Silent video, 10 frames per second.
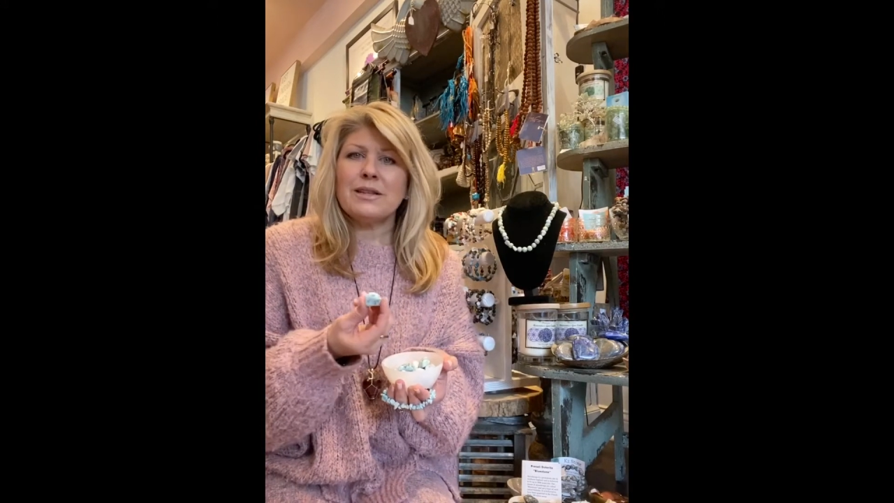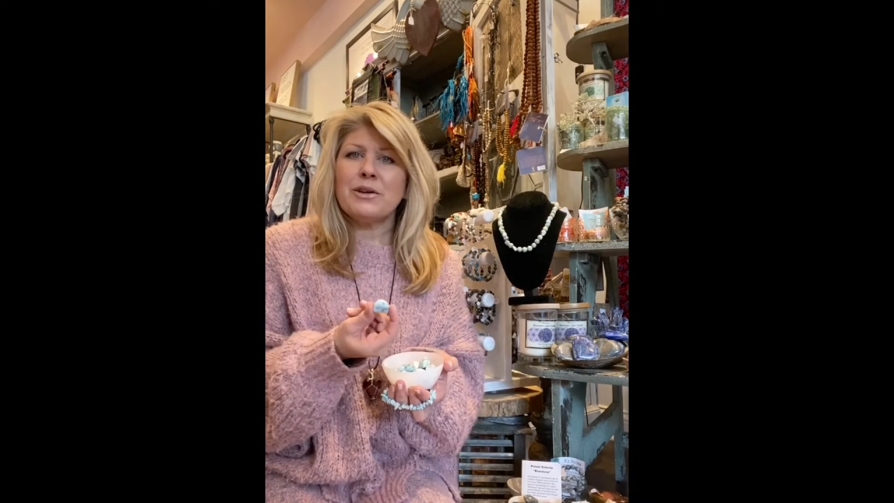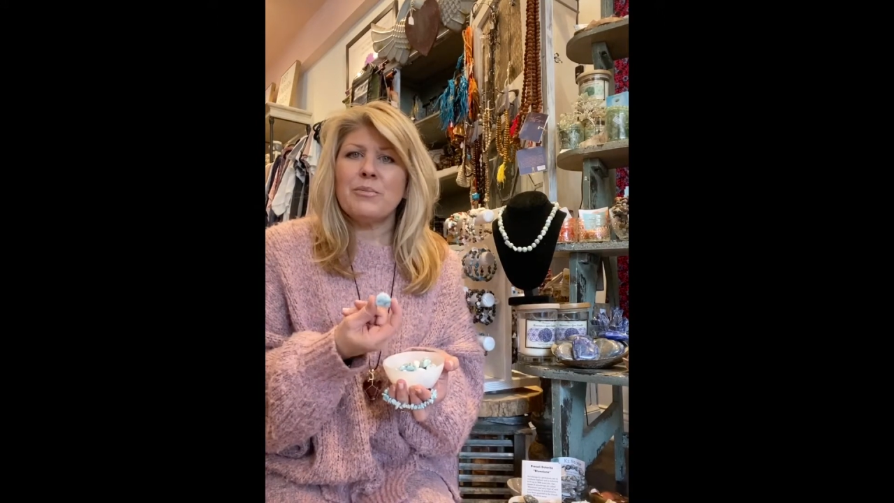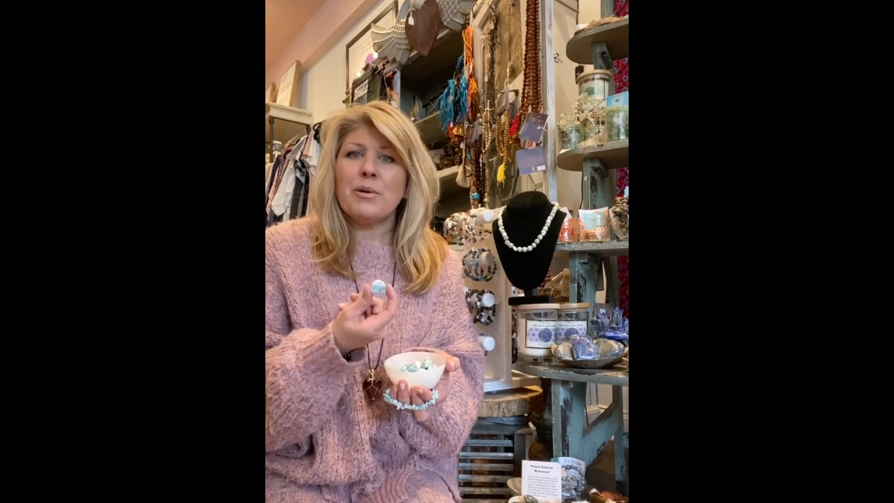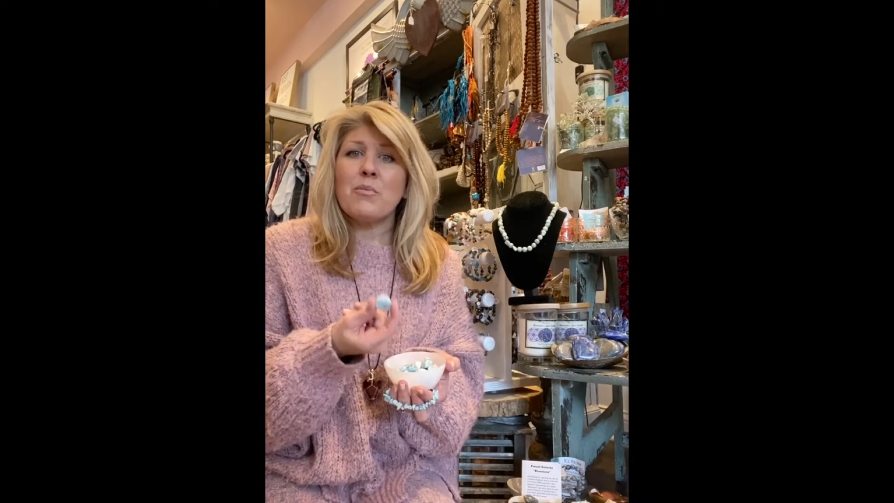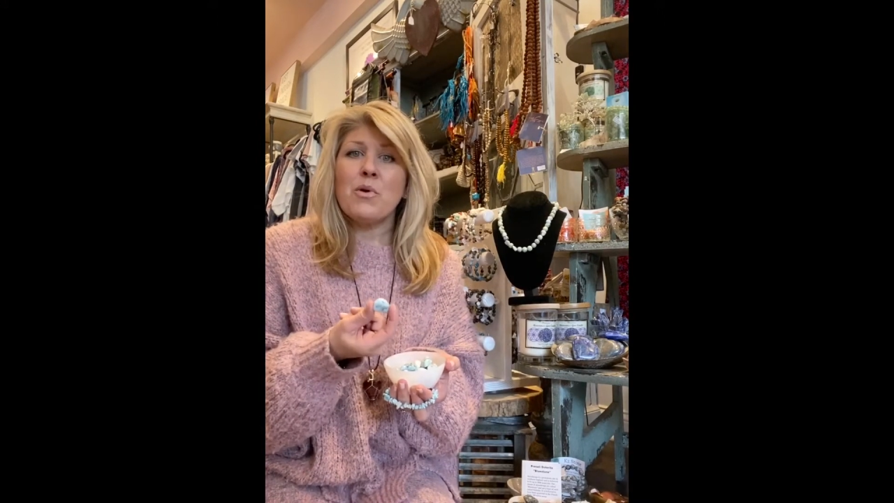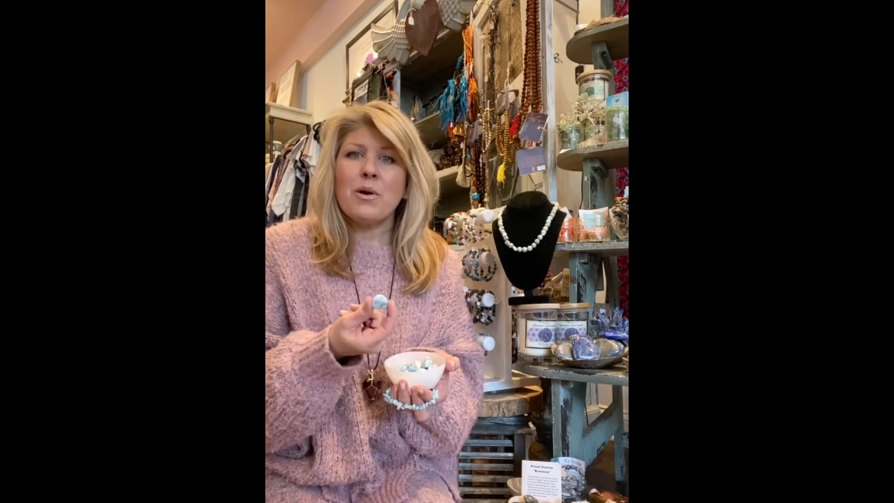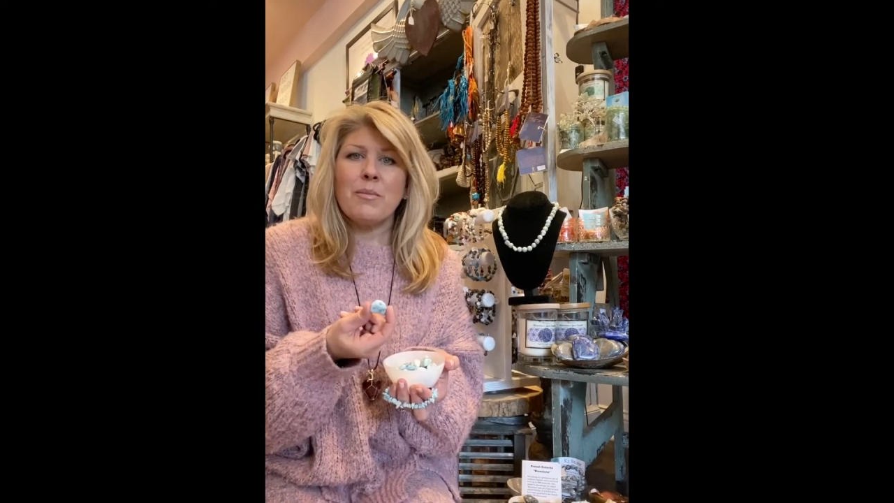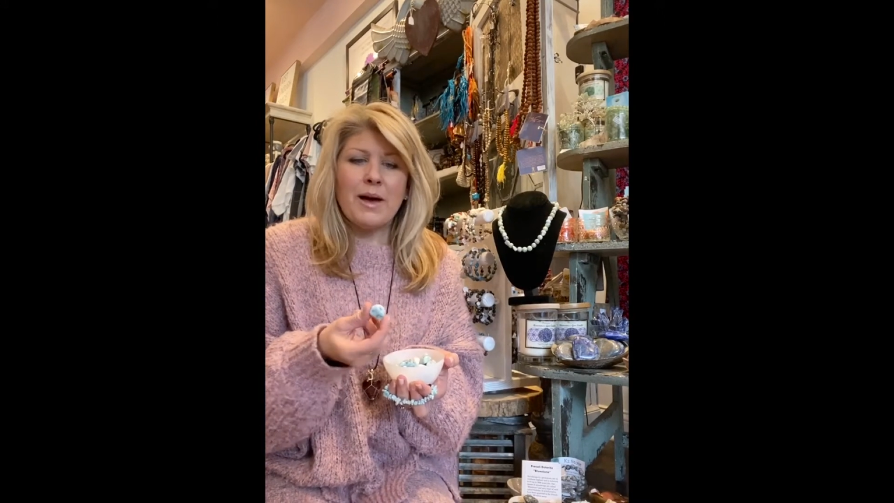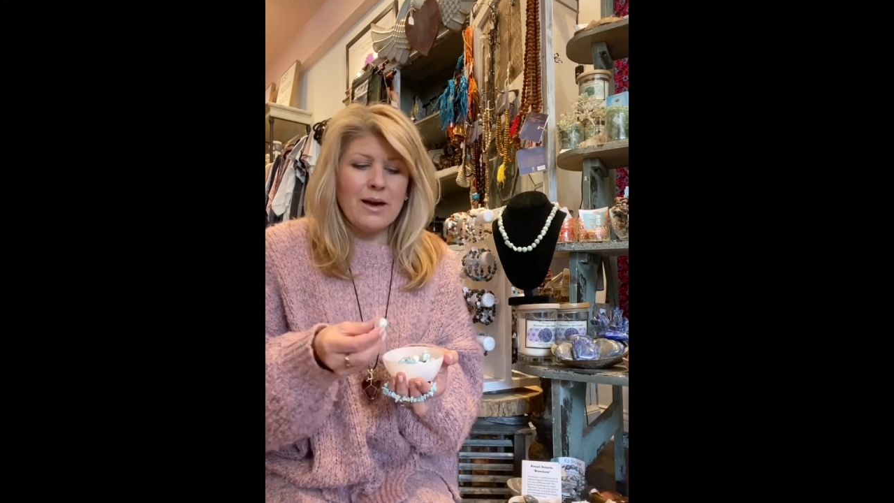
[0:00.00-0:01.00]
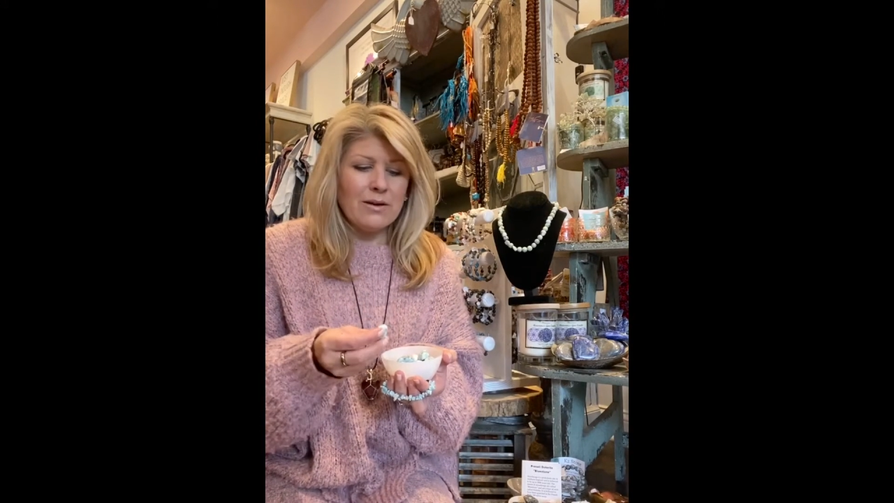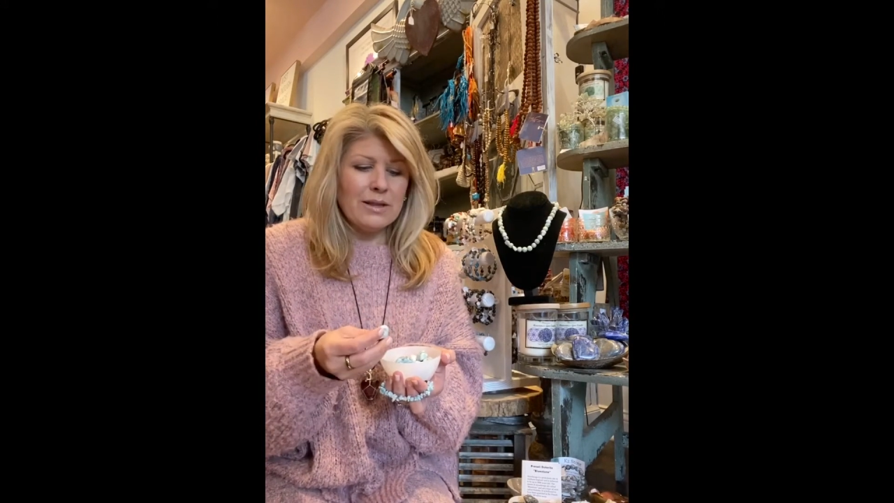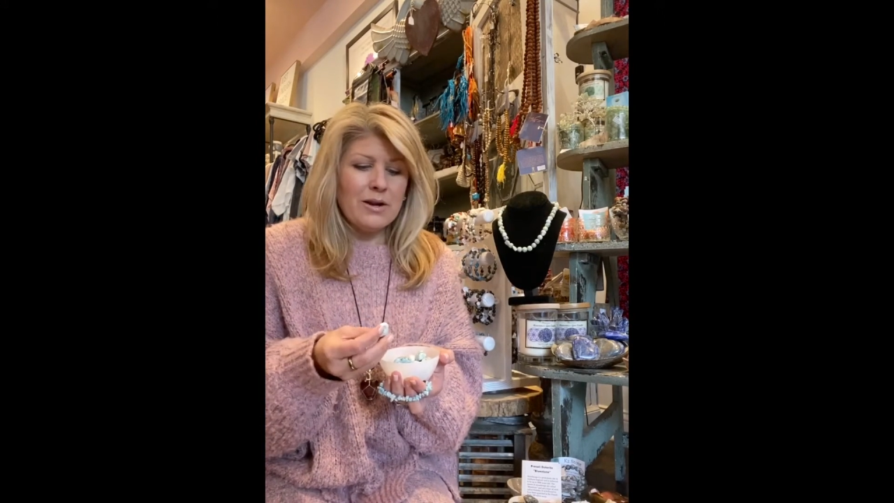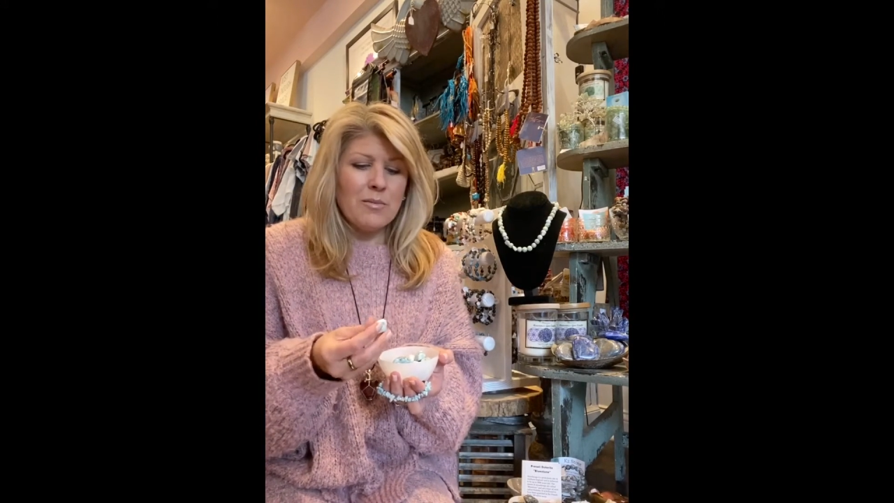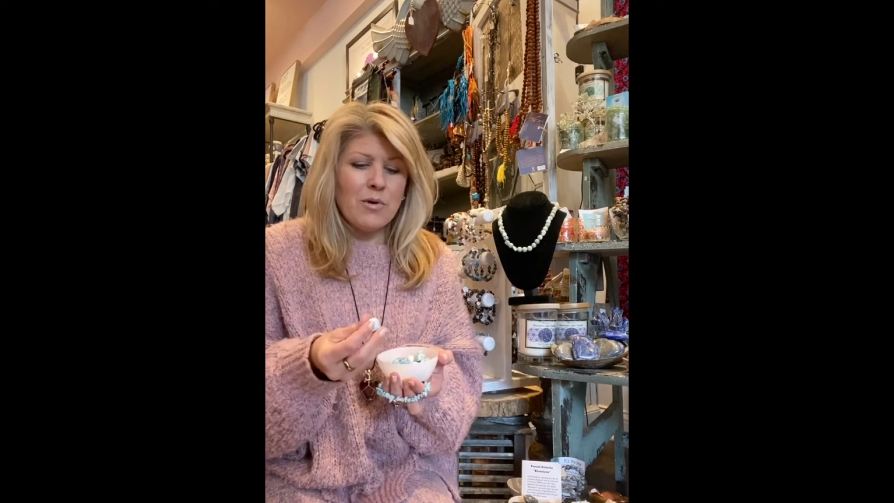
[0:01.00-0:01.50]
little bit more about
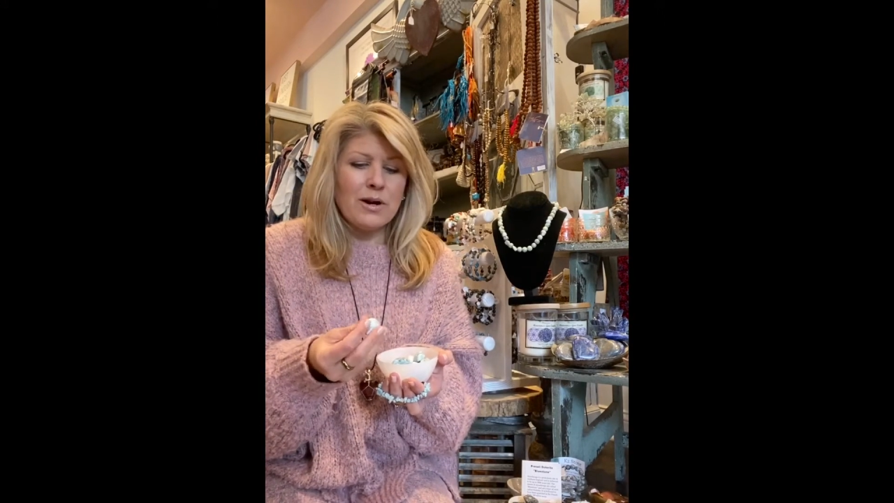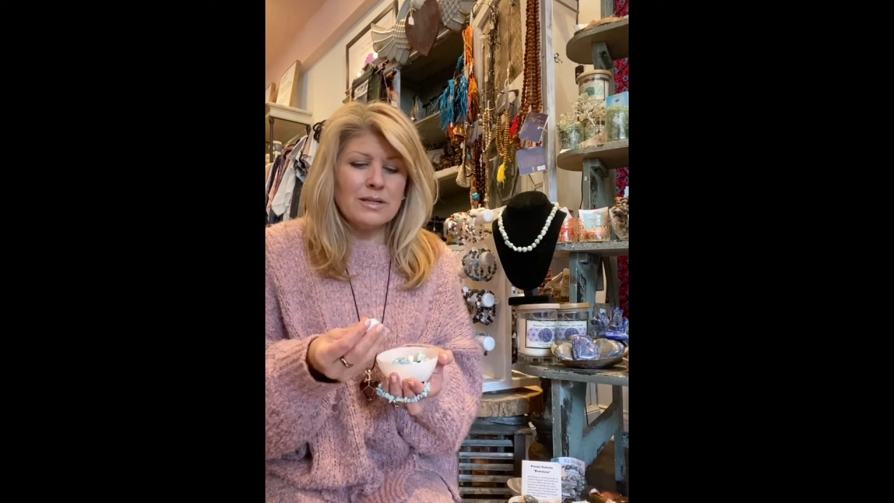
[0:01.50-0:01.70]
Larimar,